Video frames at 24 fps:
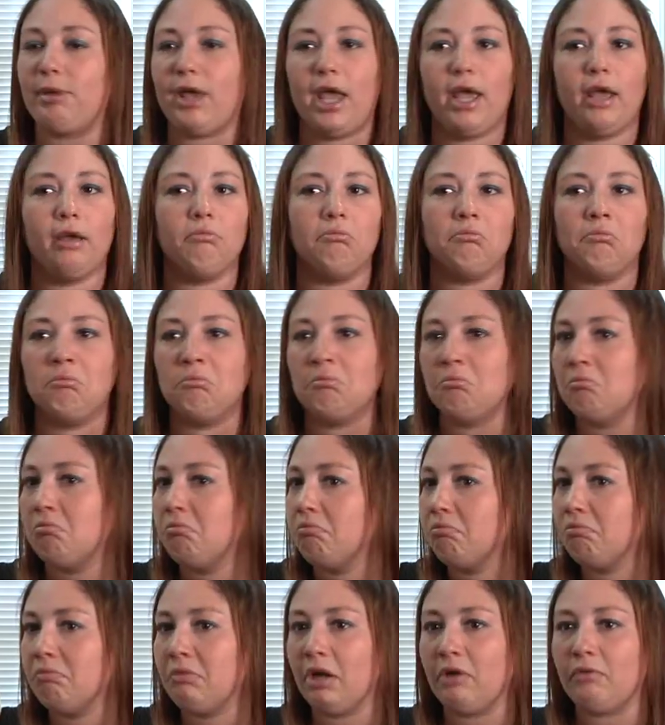to bed.
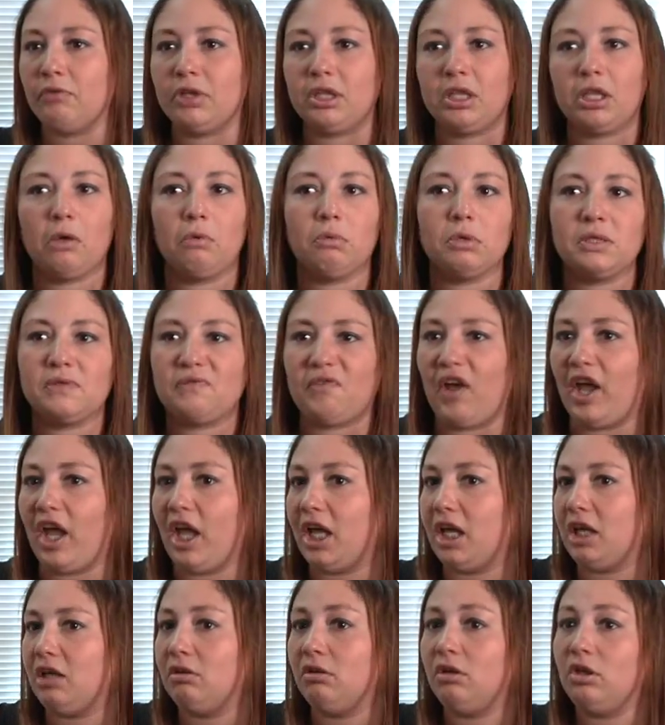Everything was
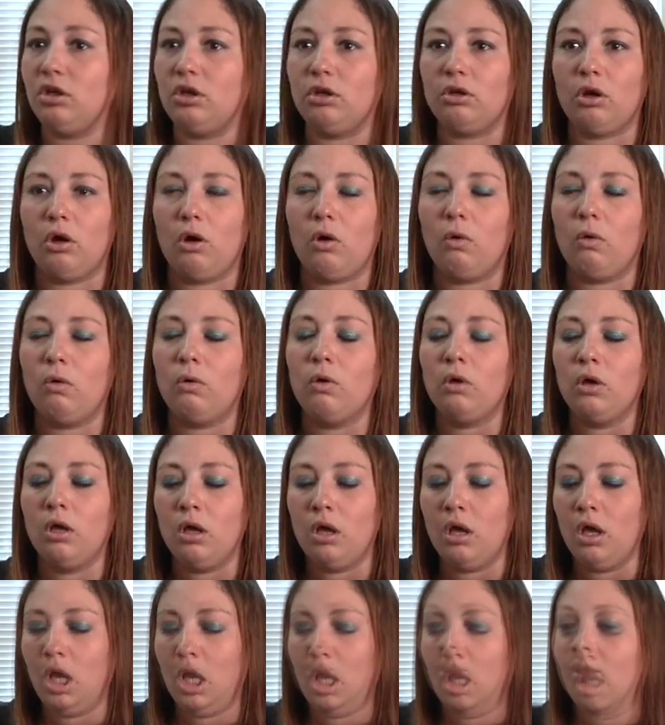fine,
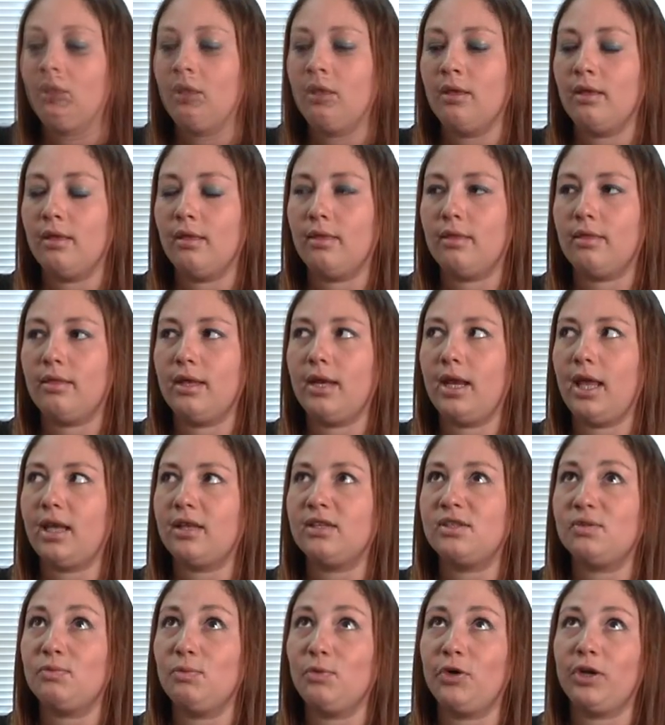The
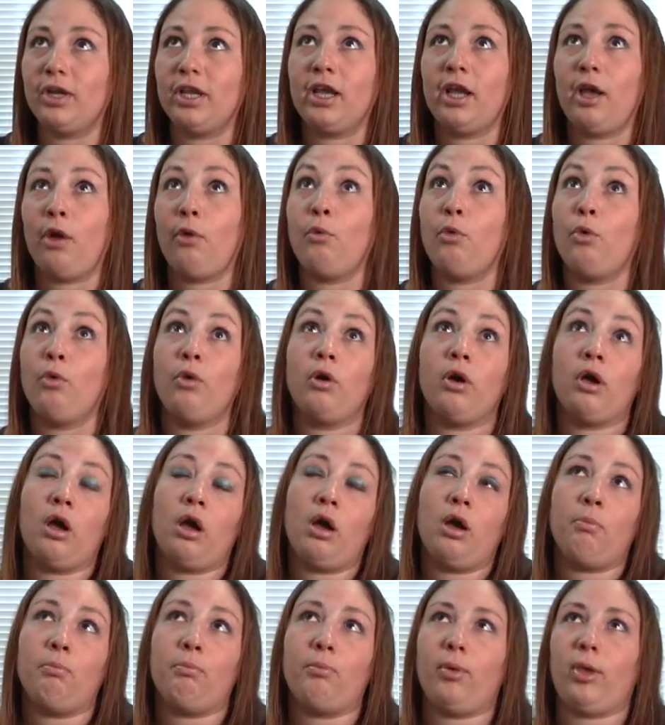next morning I woke
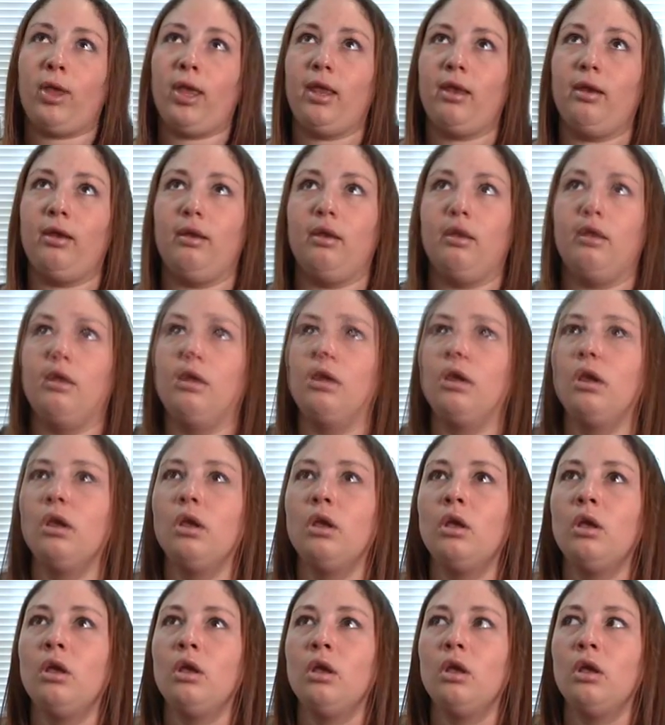up and
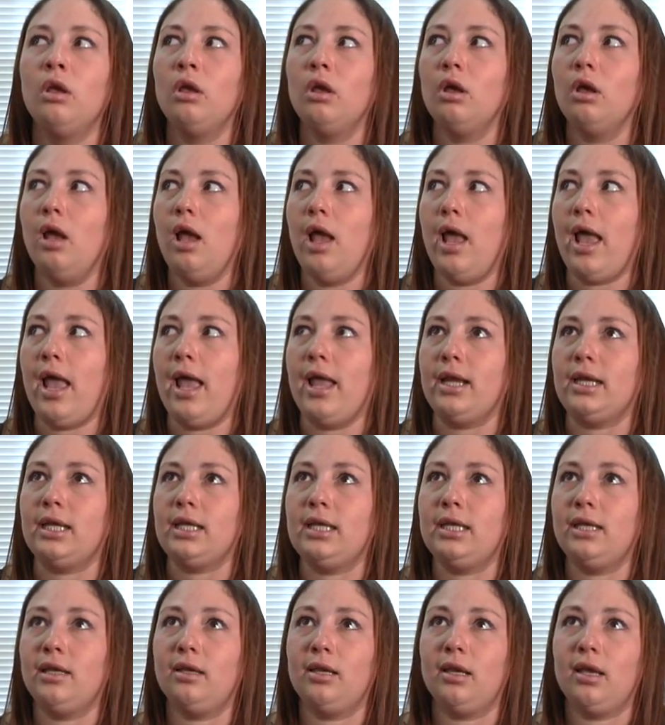
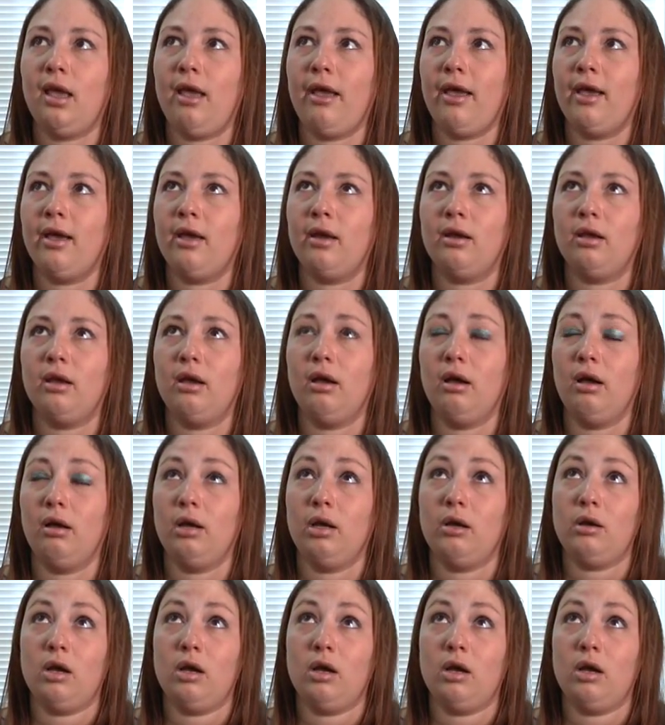he had,